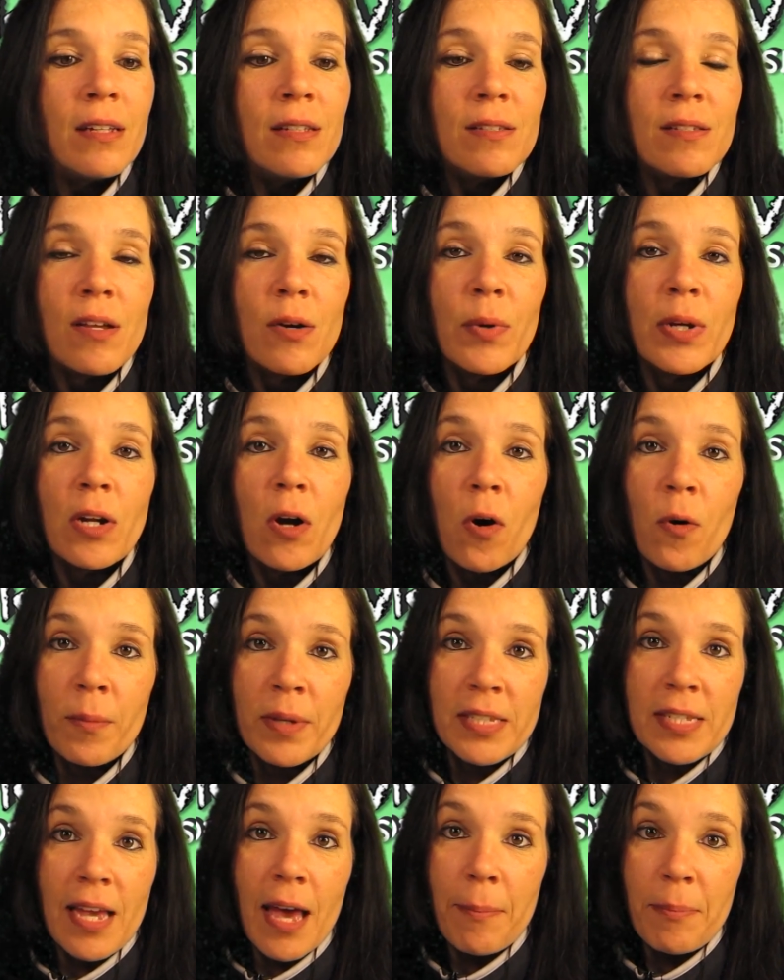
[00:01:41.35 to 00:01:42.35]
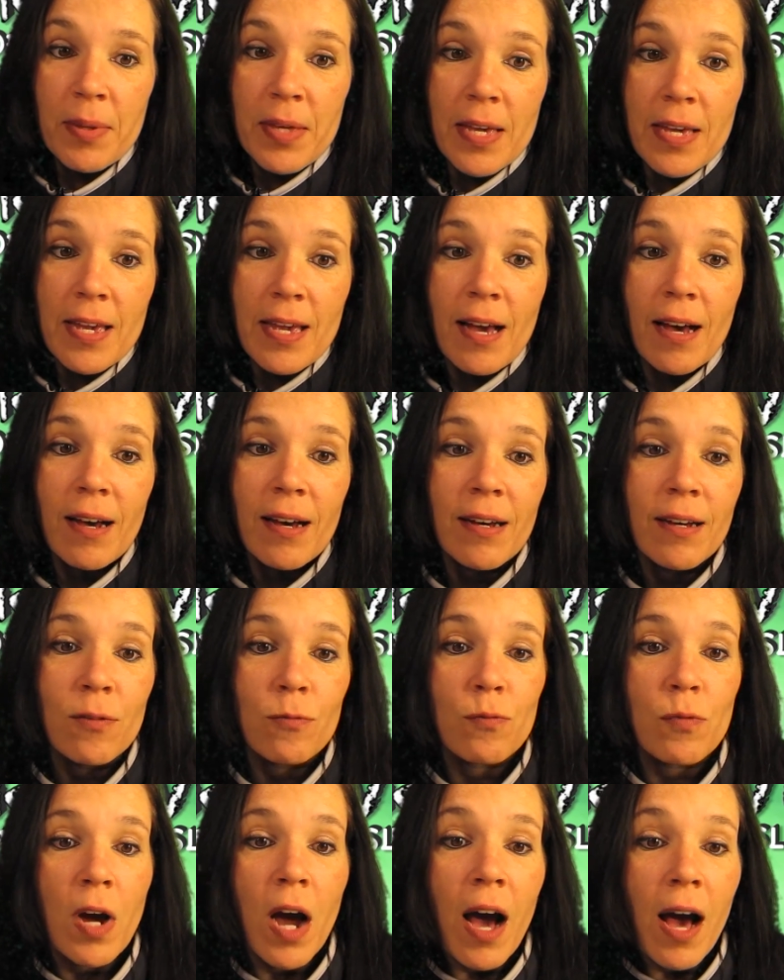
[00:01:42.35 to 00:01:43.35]
So at Ometepe, uh,
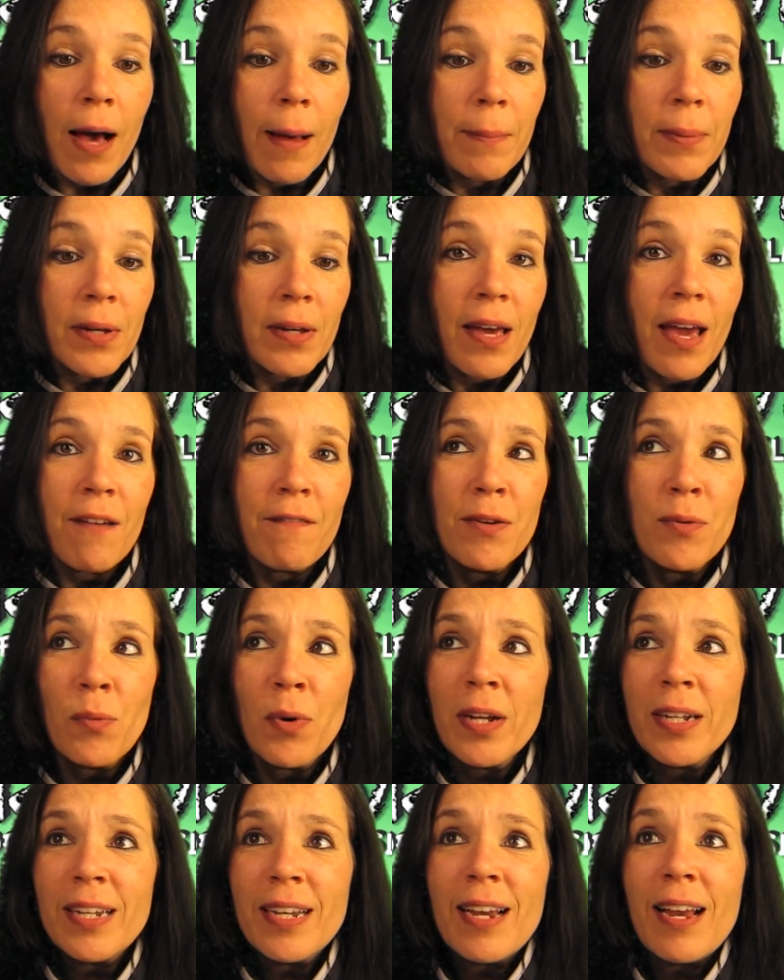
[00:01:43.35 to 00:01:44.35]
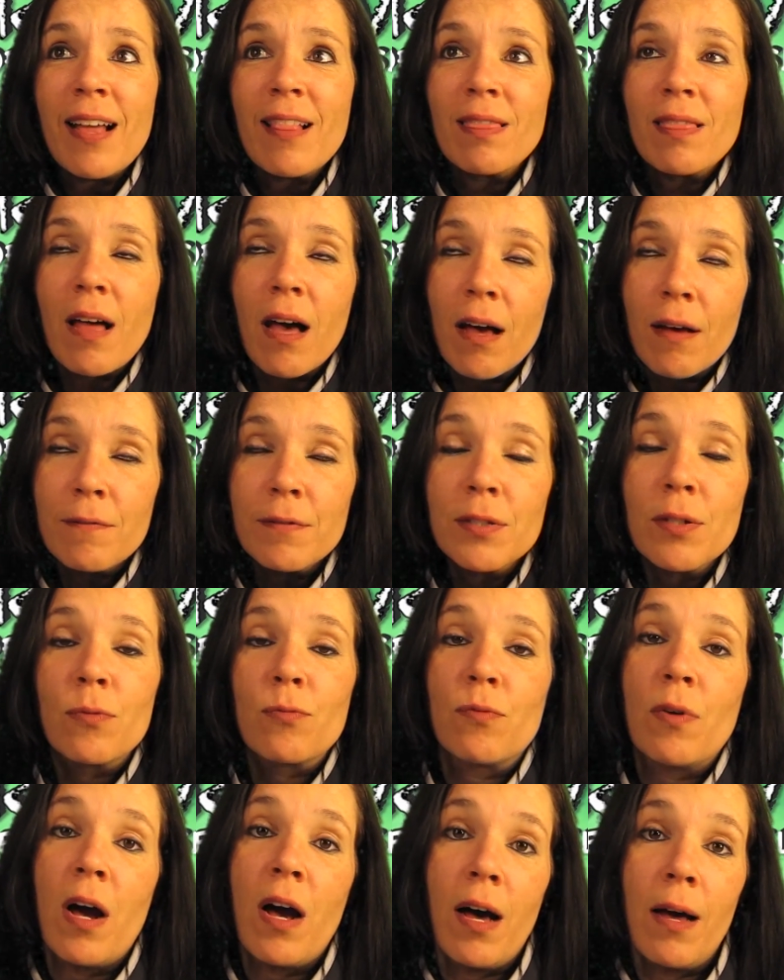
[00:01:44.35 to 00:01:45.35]
Rob, everyone loves
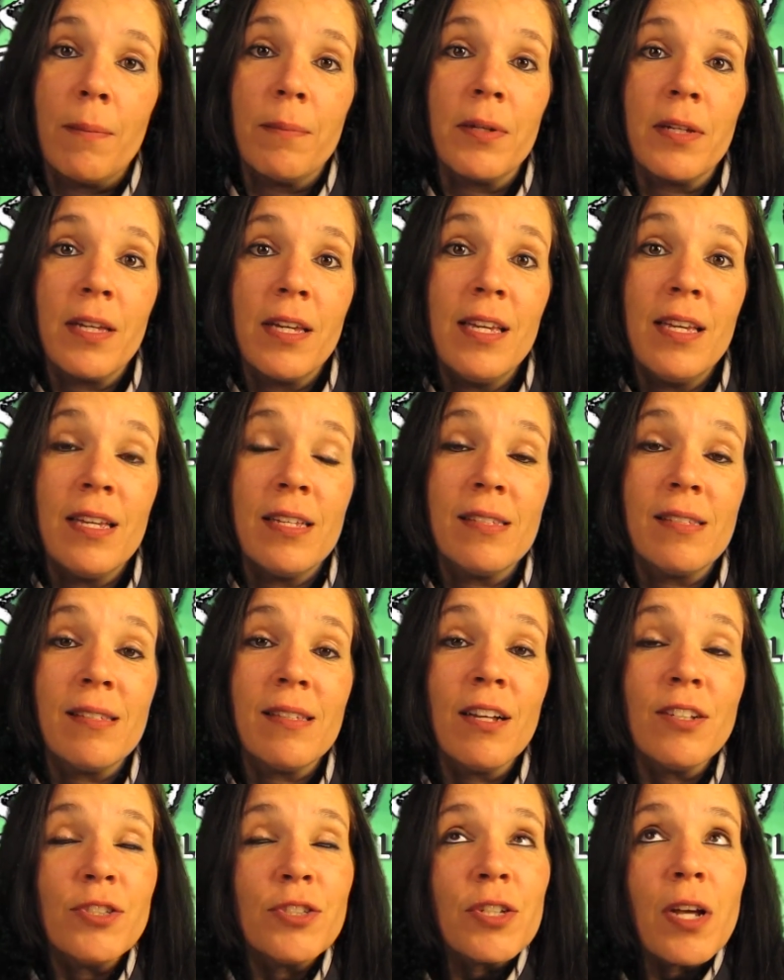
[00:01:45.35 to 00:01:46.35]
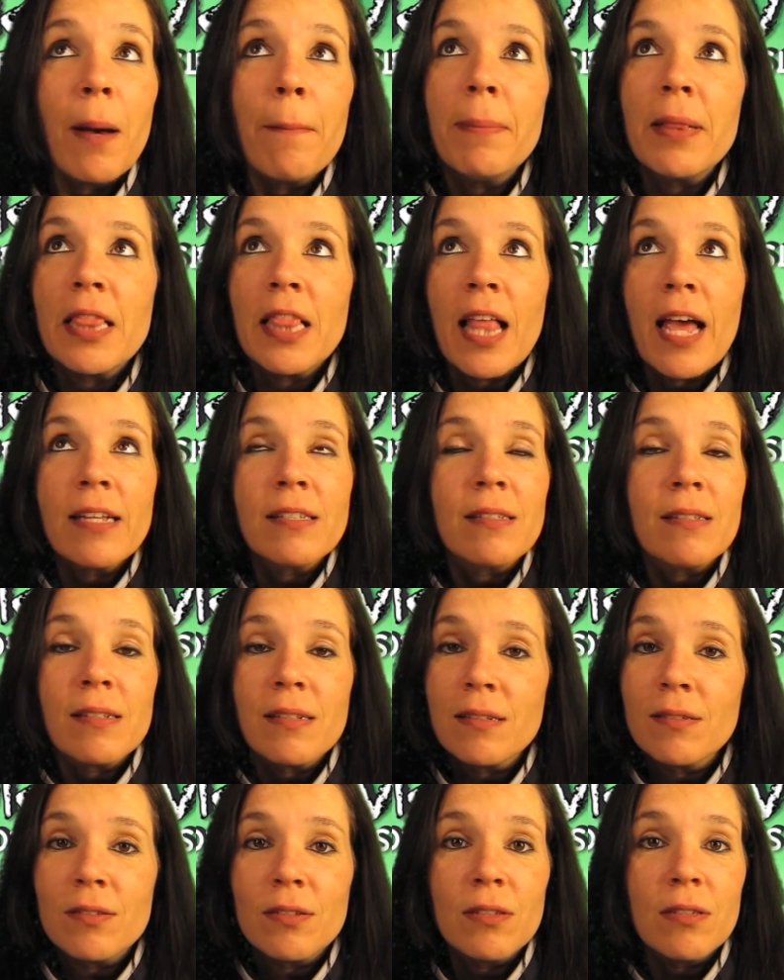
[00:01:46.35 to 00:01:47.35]
Rob. He is such a
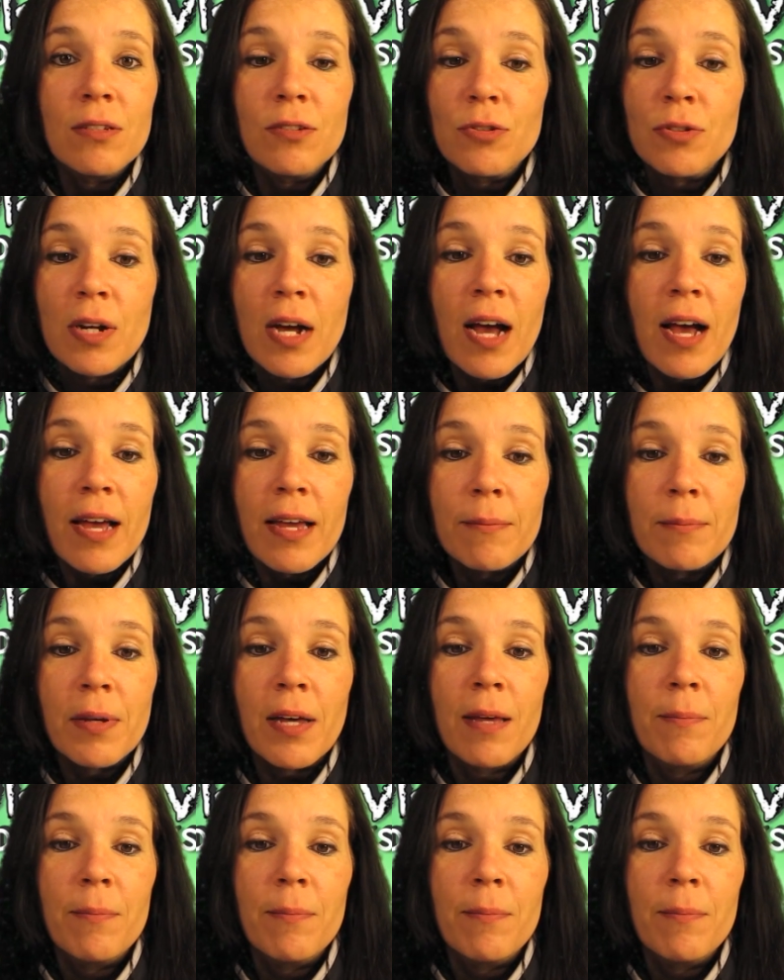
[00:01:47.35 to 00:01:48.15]
blessing to the tribe.